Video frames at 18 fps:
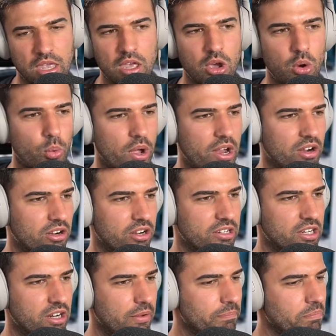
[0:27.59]
where,
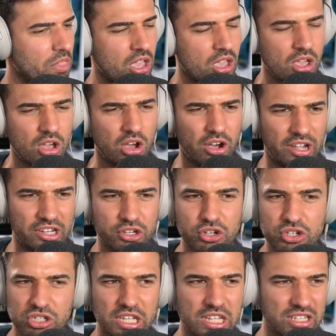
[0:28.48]
I
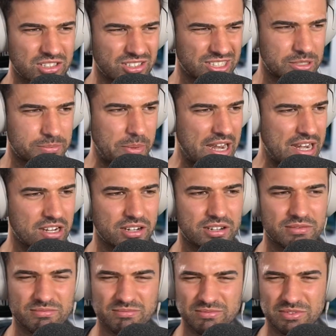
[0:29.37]
usually spend
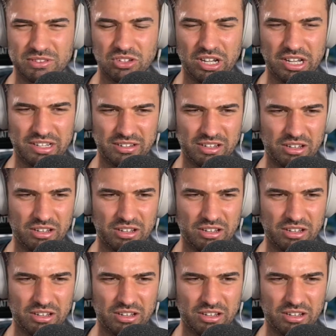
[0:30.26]
like